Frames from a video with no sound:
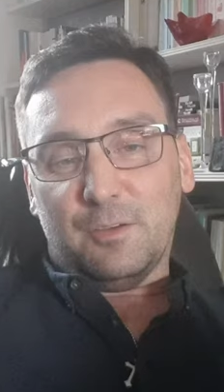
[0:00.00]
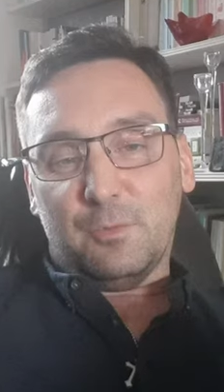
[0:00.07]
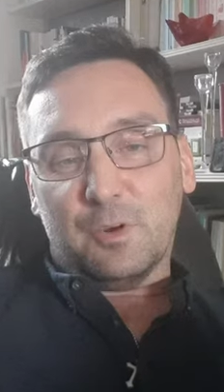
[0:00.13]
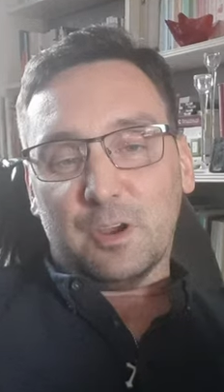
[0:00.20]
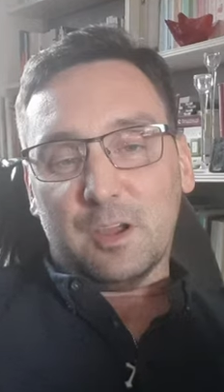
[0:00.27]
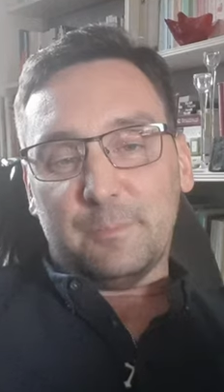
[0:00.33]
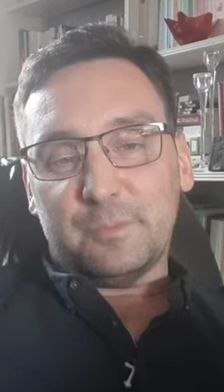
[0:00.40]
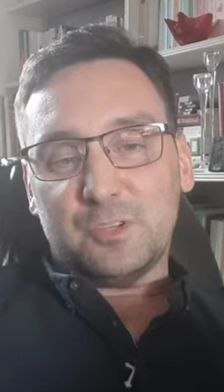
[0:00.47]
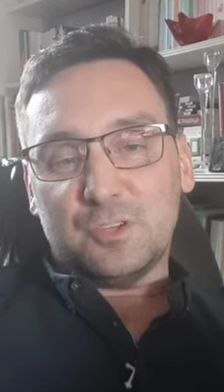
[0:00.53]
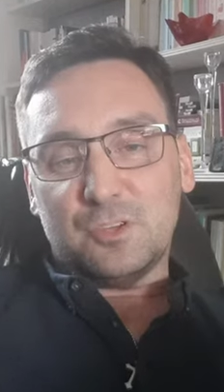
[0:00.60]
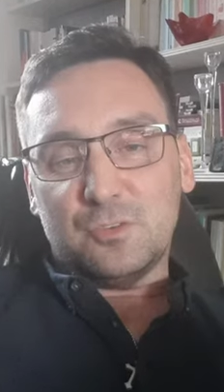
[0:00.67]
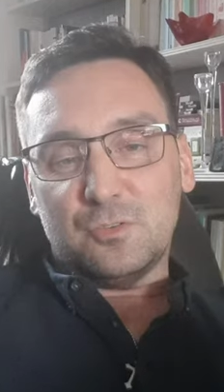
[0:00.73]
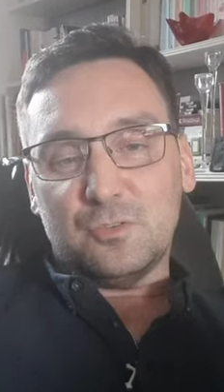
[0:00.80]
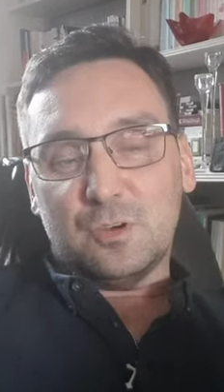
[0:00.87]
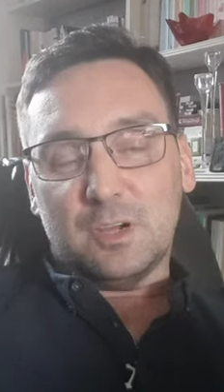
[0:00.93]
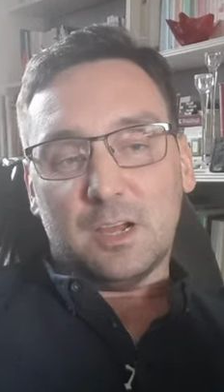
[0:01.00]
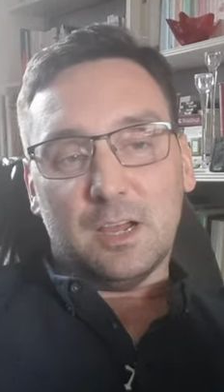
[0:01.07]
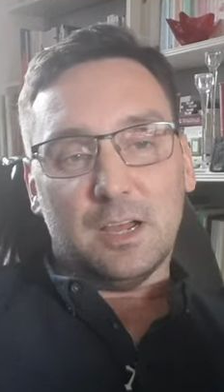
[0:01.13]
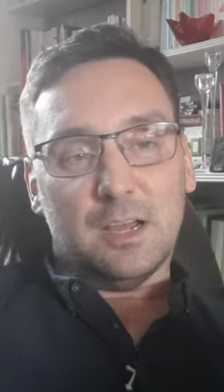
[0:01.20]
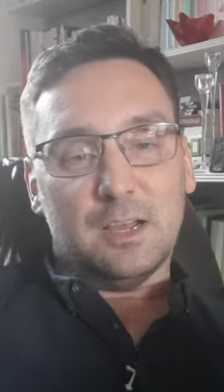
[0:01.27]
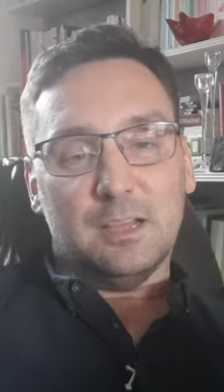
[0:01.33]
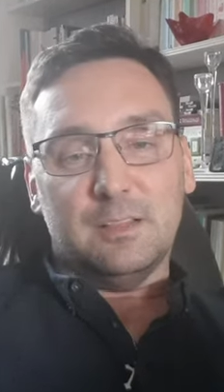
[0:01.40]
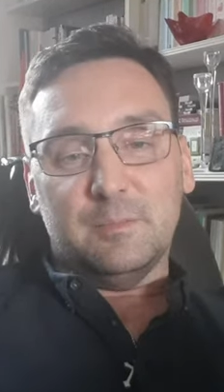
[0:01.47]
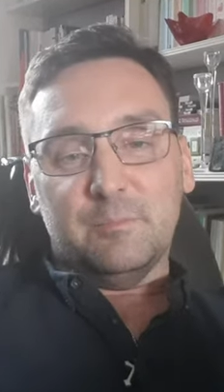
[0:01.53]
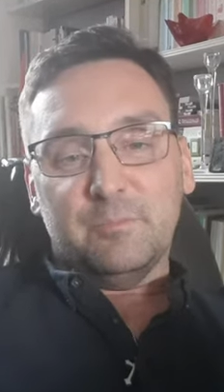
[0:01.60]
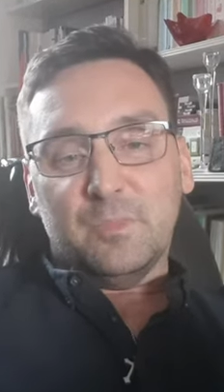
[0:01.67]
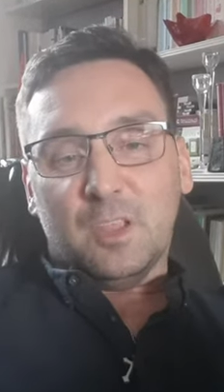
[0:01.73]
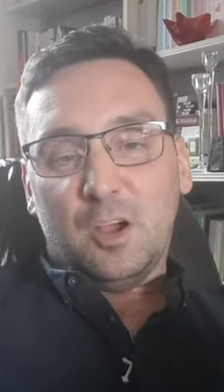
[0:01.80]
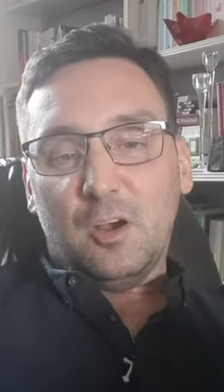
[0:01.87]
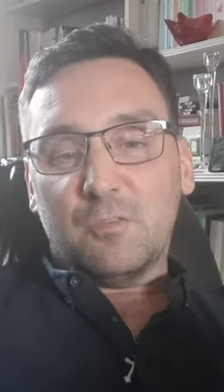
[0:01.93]
We're up to
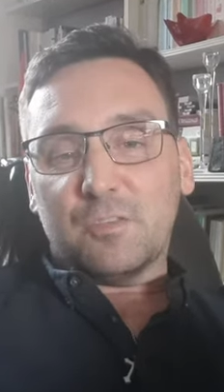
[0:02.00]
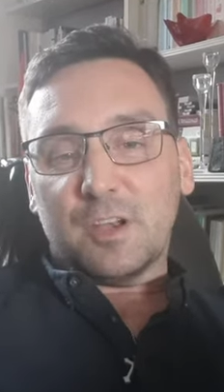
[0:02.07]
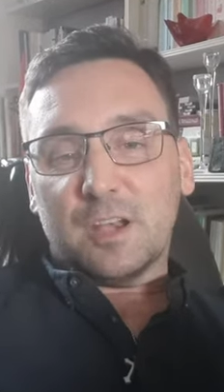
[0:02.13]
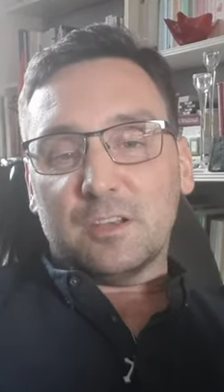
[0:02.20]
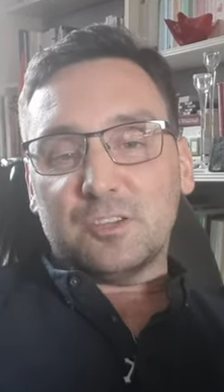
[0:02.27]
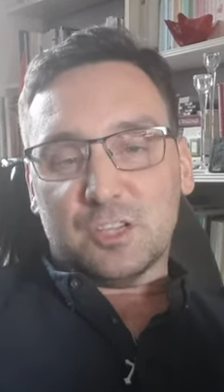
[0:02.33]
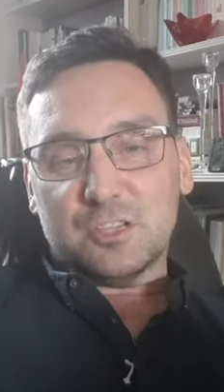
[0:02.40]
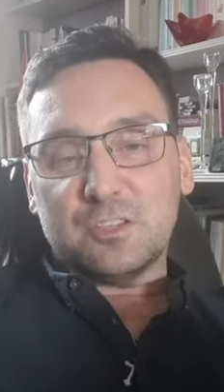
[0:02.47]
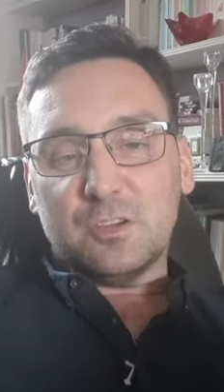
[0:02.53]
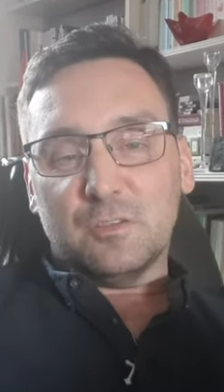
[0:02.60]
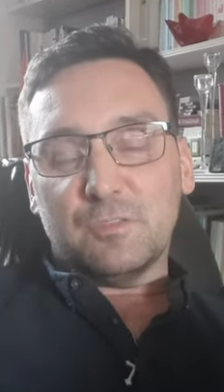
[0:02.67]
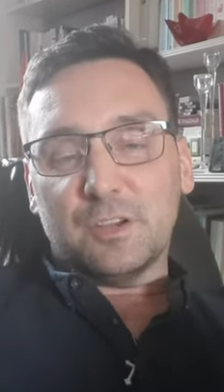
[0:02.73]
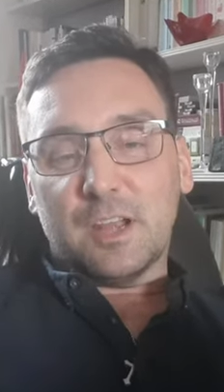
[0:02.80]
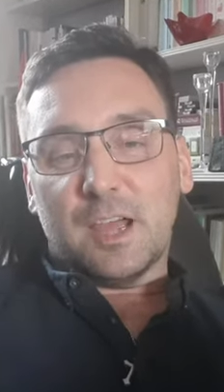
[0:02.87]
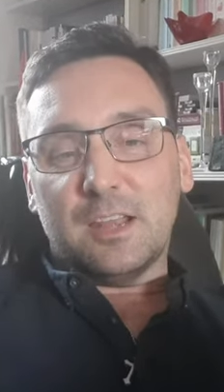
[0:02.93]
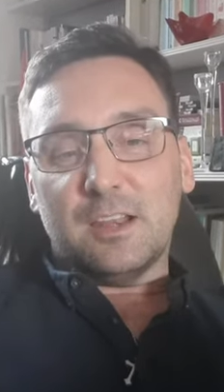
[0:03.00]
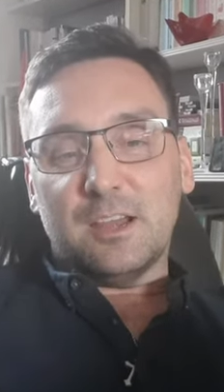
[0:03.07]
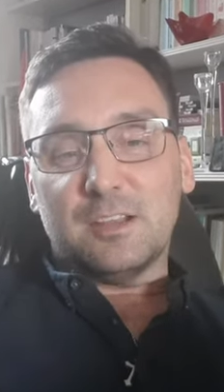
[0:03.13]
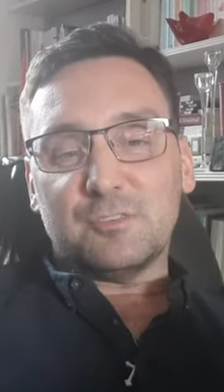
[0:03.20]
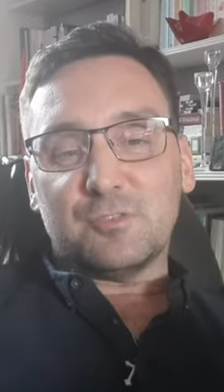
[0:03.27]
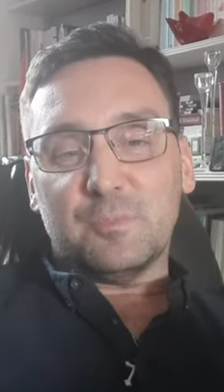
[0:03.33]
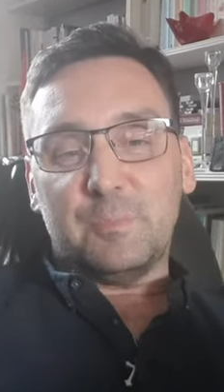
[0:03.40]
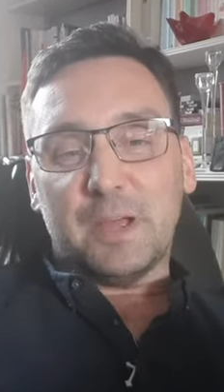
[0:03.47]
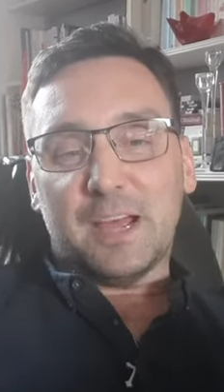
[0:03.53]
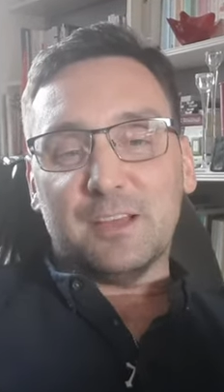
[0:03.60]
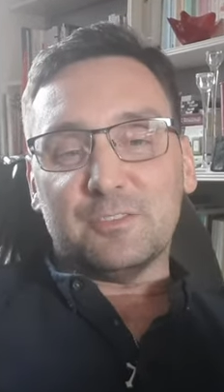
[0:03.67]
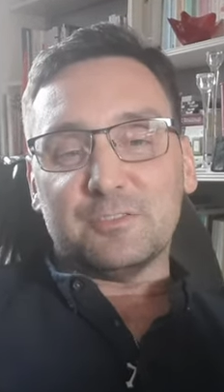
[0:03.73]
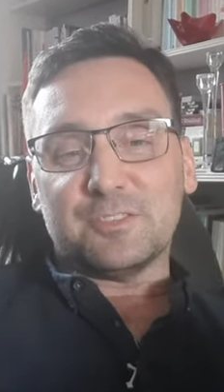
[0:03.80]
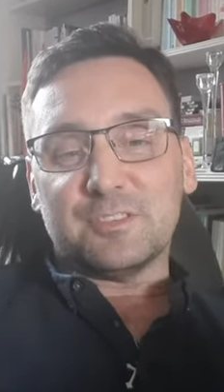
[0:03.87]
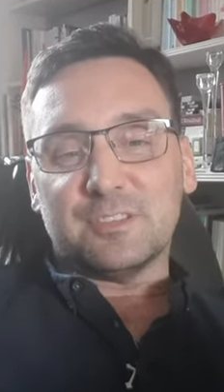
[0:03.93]
just over
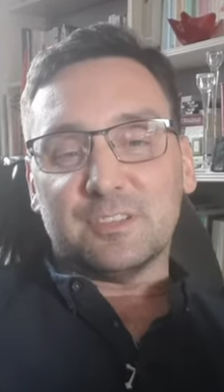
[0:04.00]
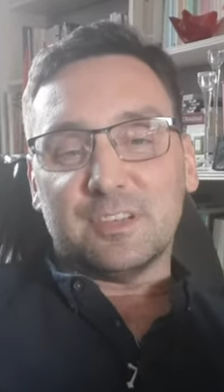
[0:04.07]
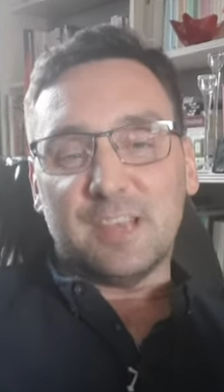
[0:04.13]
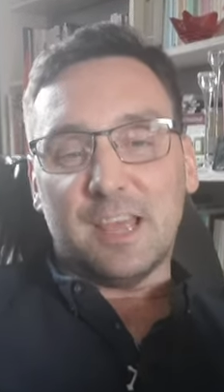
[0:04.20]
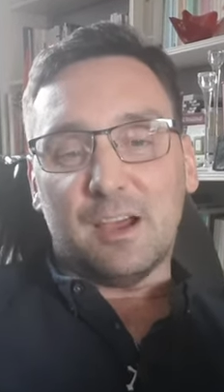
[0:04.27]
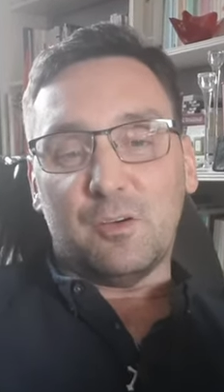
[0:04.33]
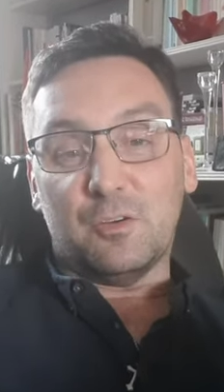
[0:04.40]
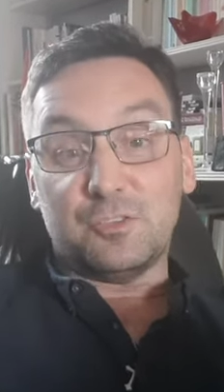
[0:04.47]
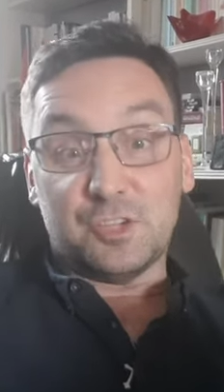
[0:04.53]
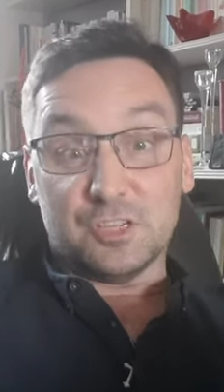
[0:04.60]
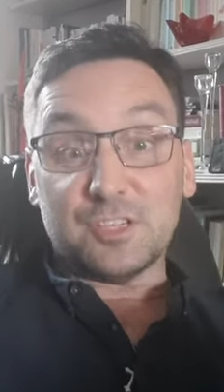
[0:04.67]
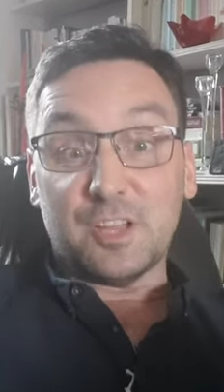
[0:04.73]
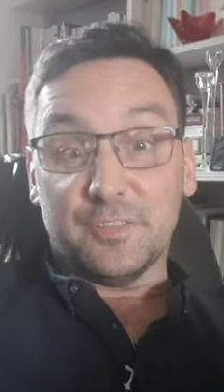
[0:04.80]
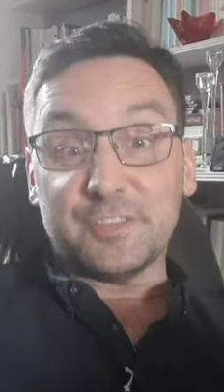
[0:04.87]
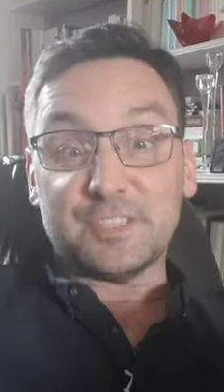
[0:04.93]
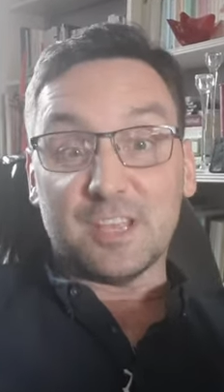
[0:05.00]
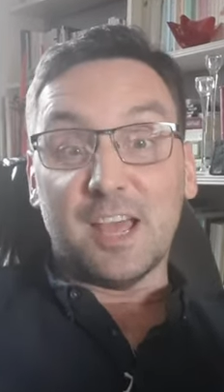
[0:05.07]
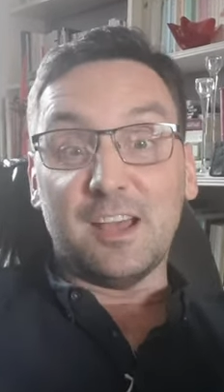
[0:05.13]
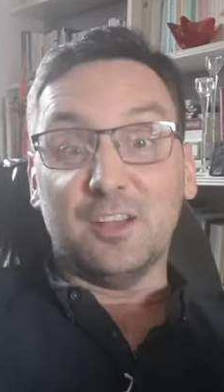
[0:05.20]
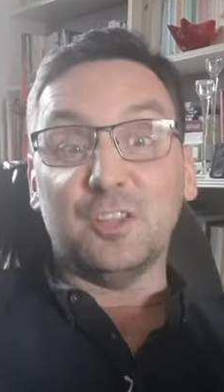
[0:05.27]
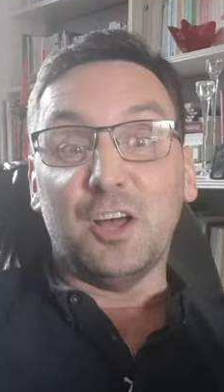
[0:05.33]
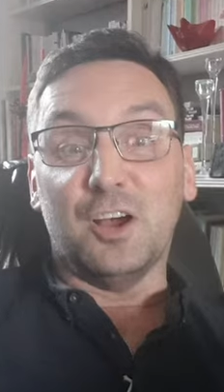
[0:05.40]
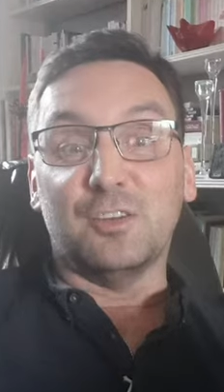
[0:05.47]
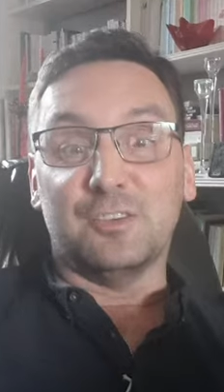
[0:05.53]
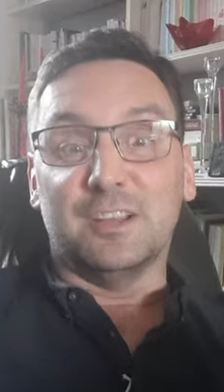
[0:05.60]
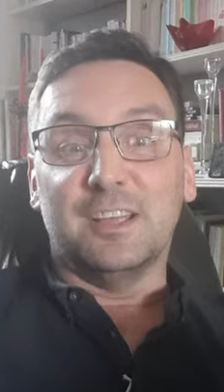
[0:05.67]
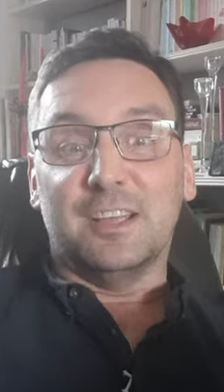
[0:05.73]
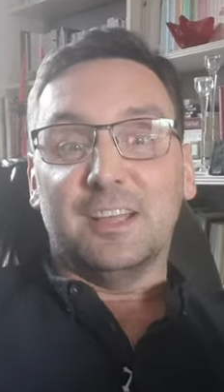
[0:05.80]
£900 now, just on the site alone.